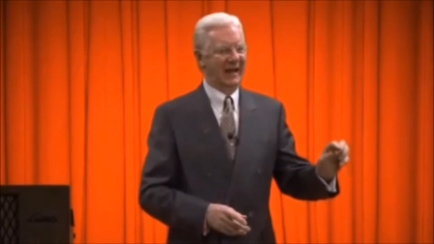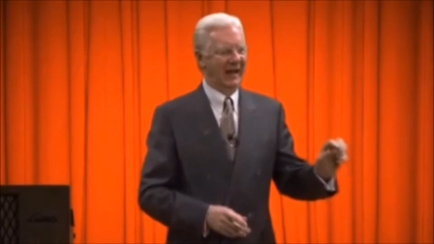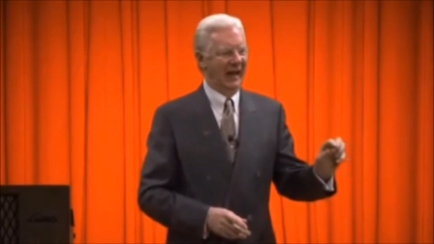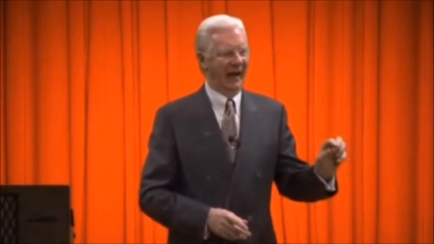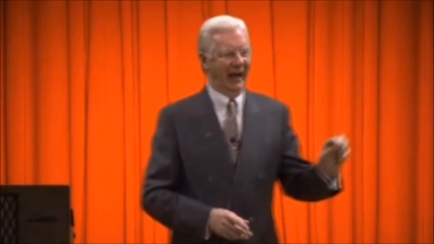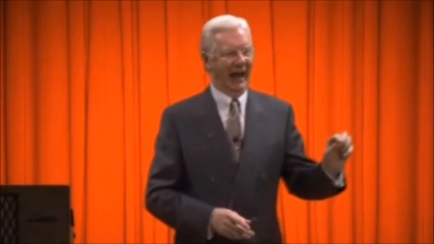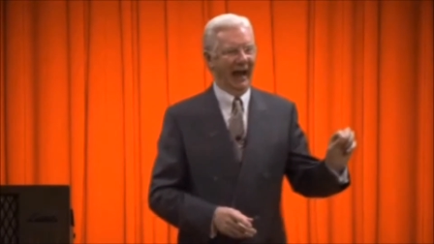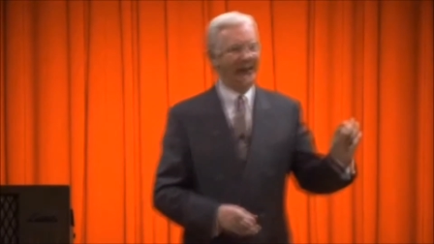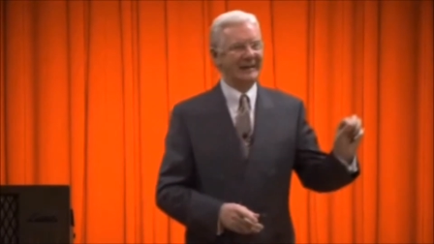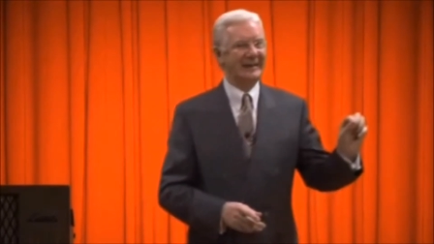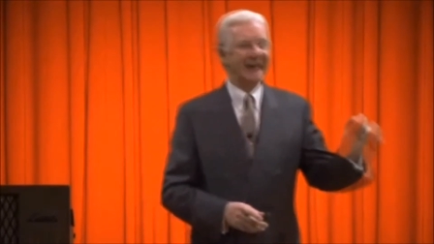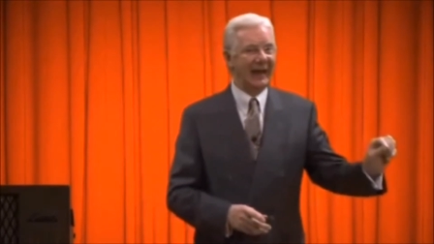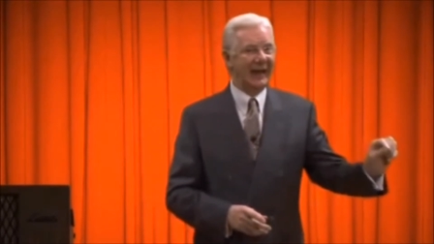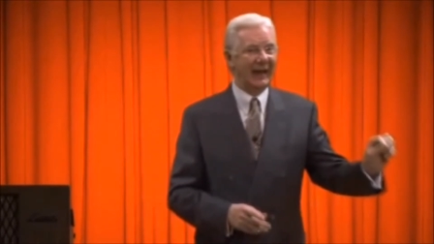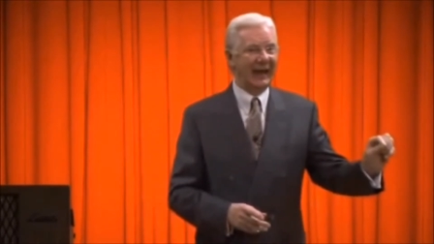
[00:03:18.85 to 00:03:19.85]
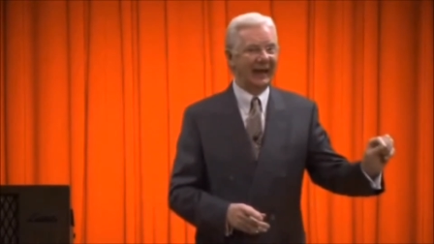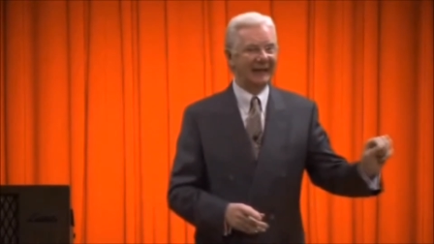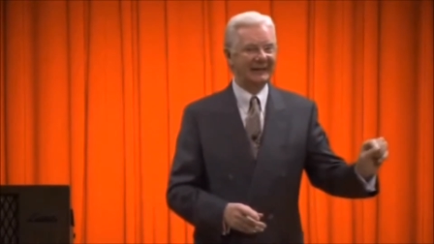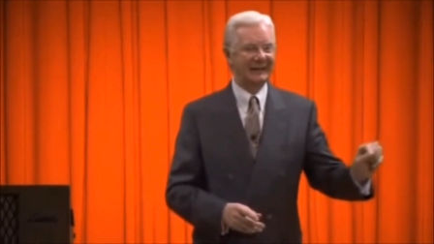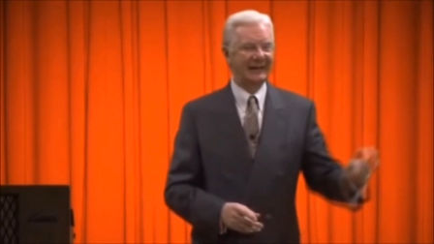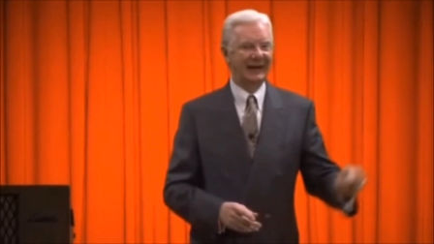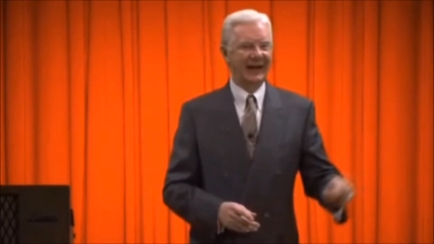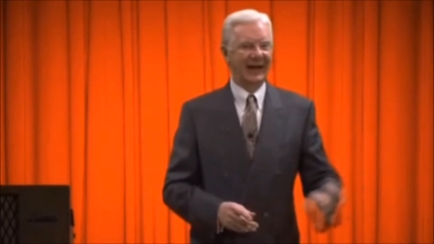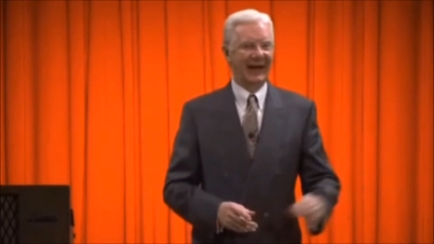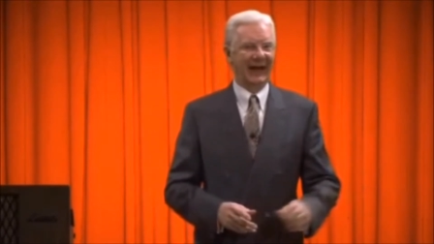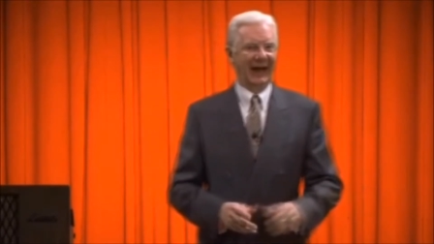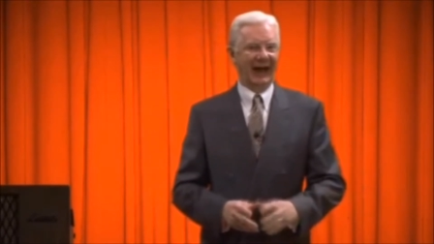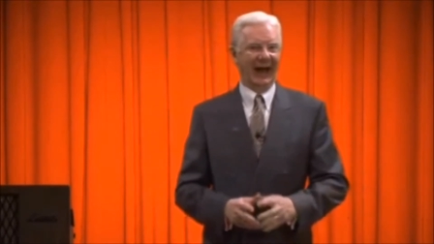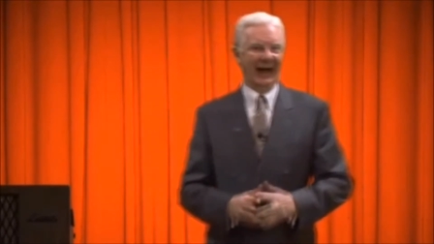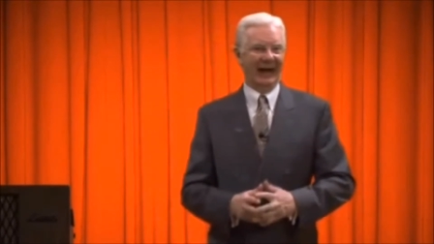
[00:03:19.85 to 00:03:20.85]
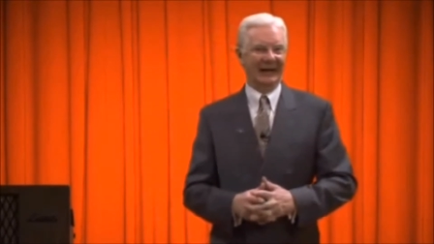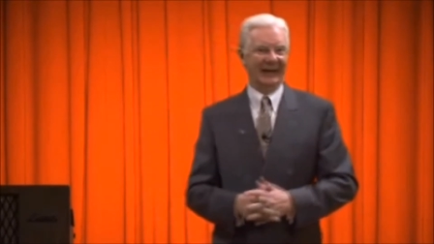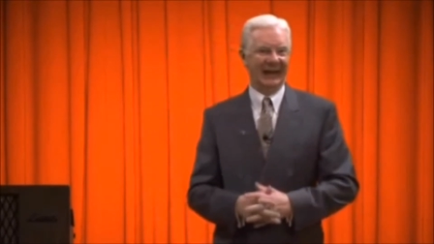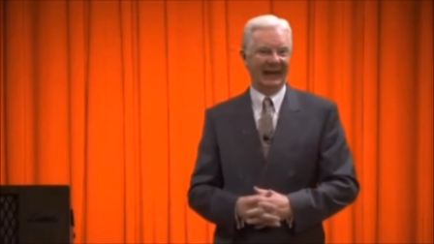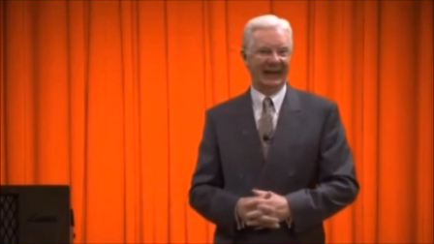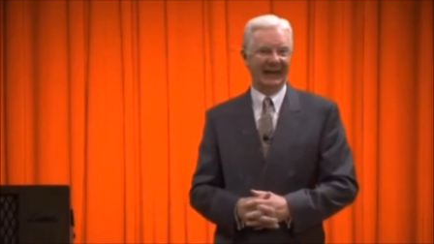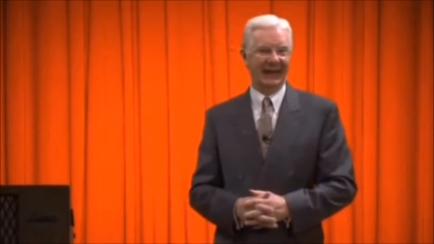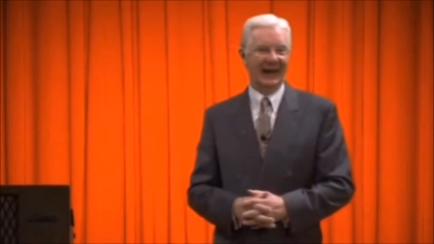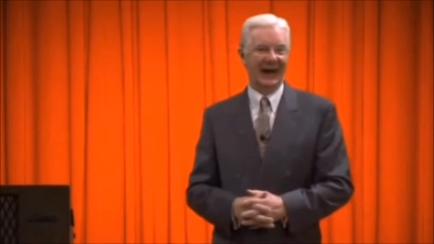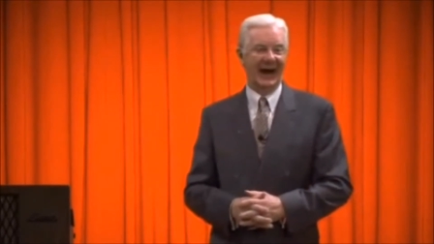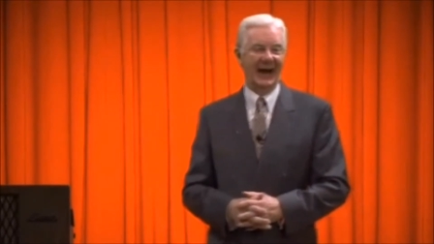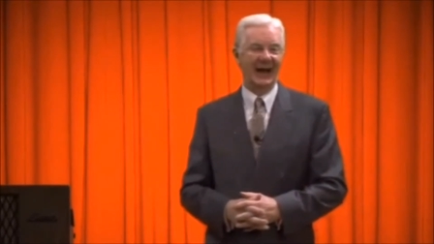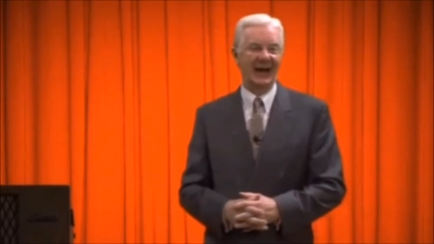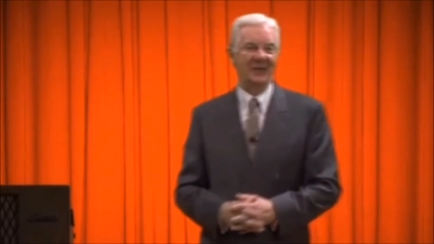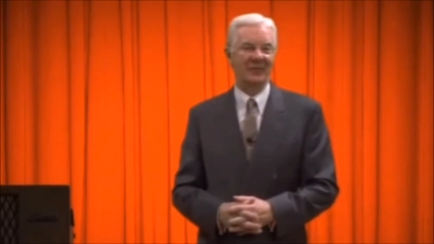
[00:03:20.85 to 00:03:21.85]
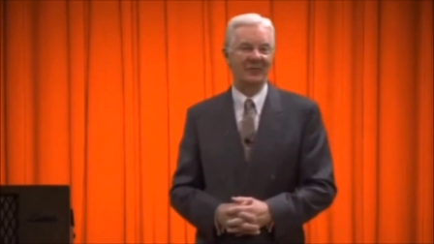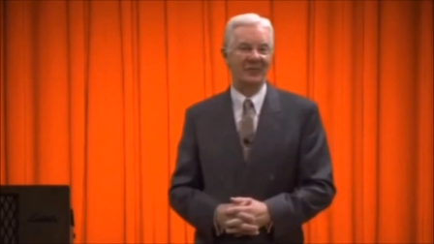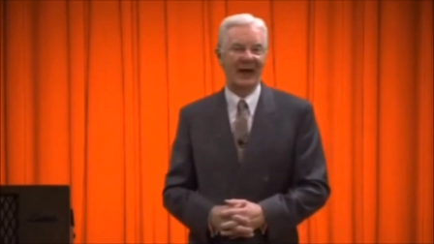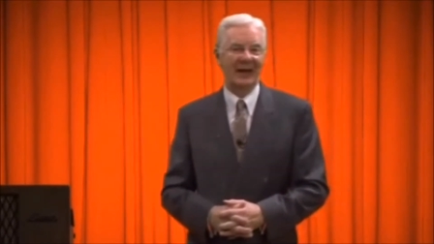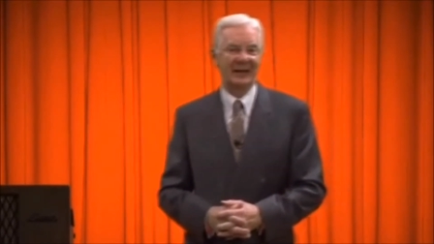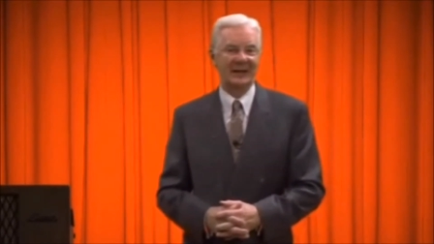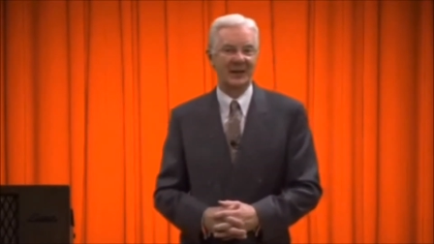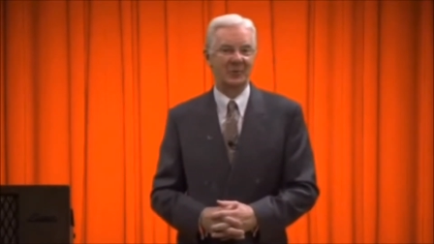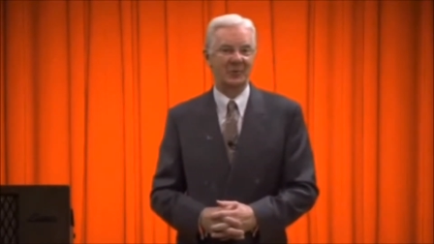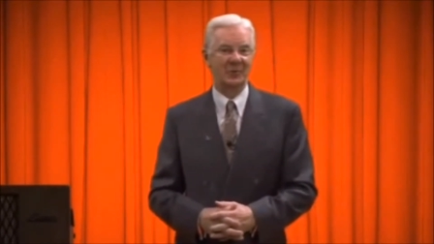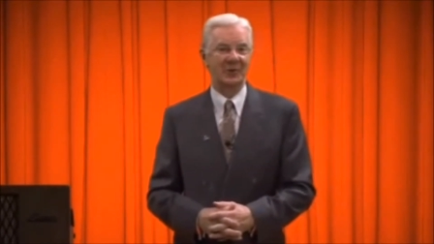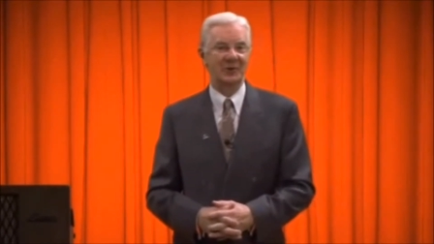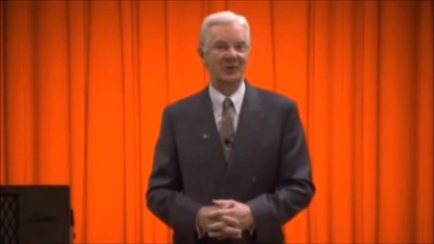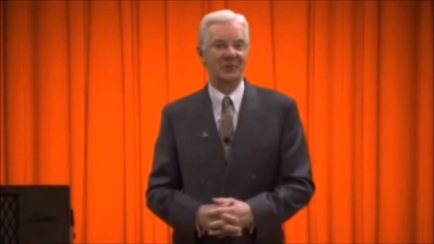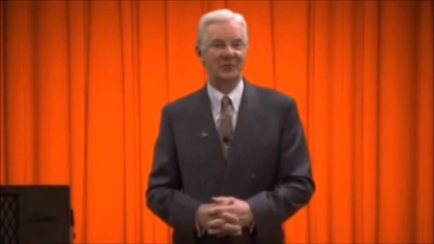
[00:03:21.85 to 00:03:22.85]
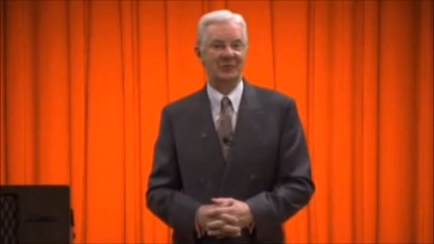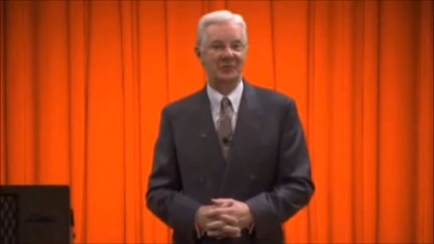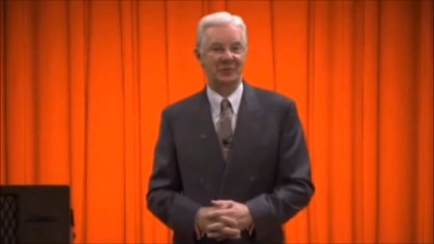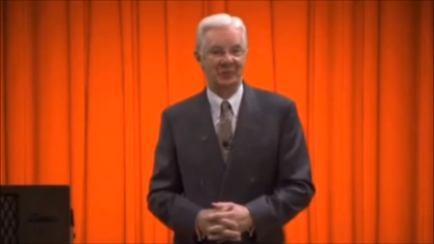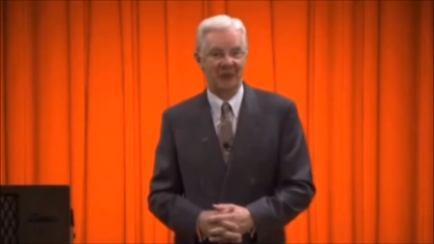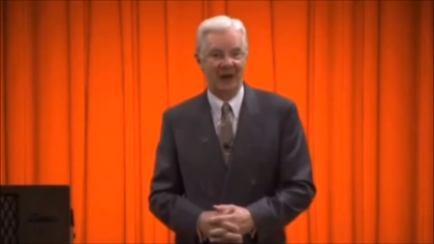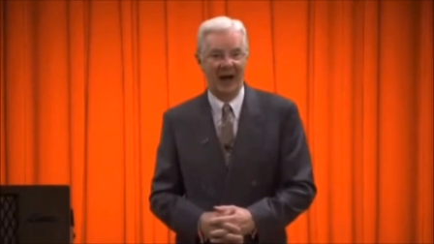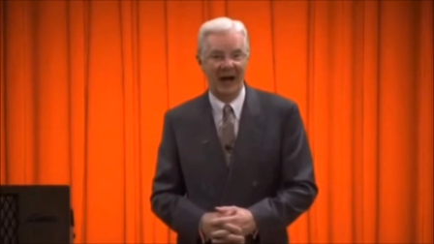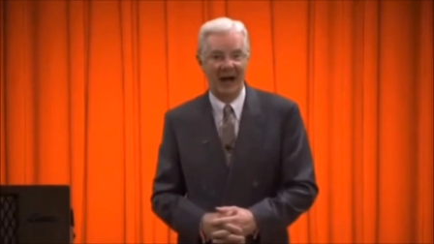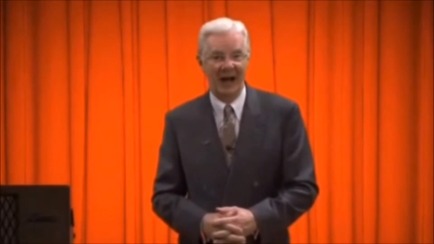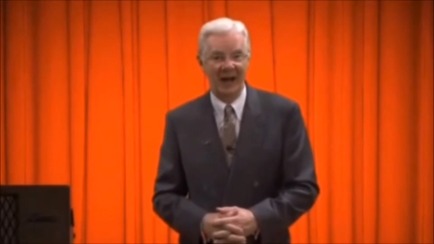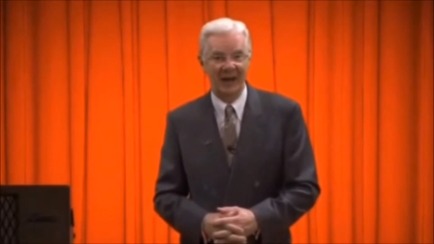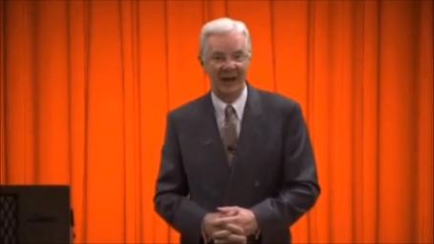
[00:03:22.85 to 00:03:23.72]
And I did it, and I didn't die. In fact, it was fun.